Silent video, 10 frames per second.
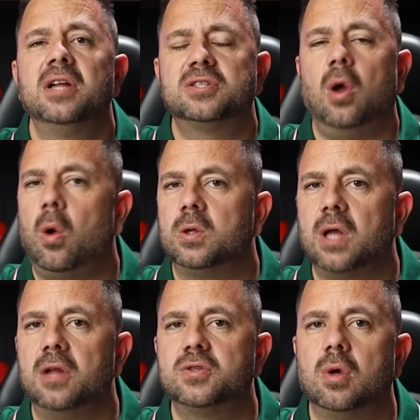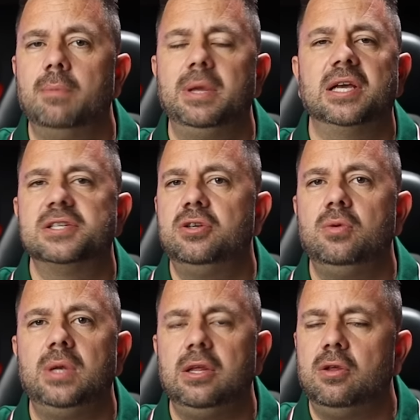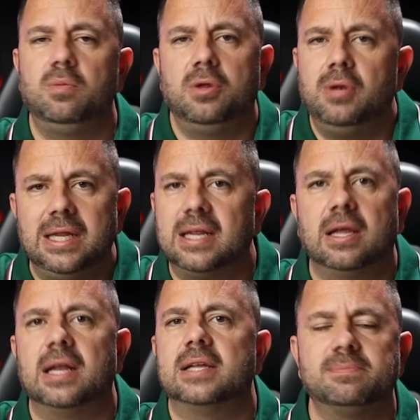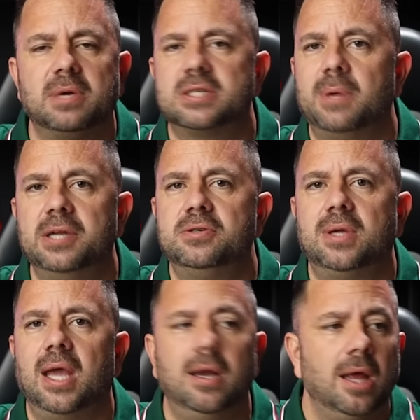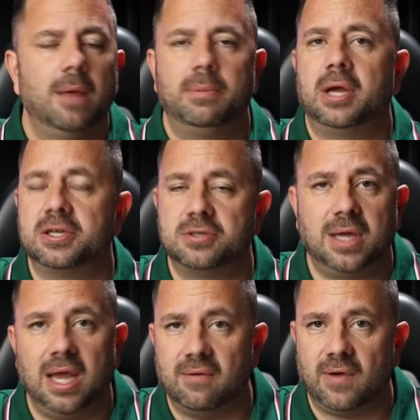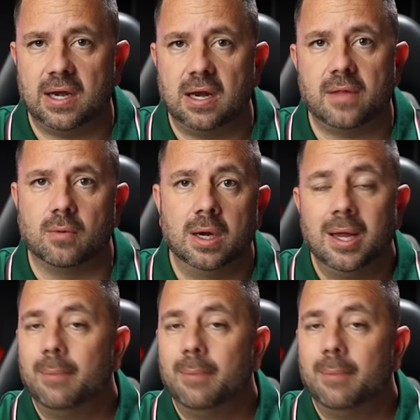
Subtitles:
to hold on to them because you need to get as much money as you can because you can't find another one.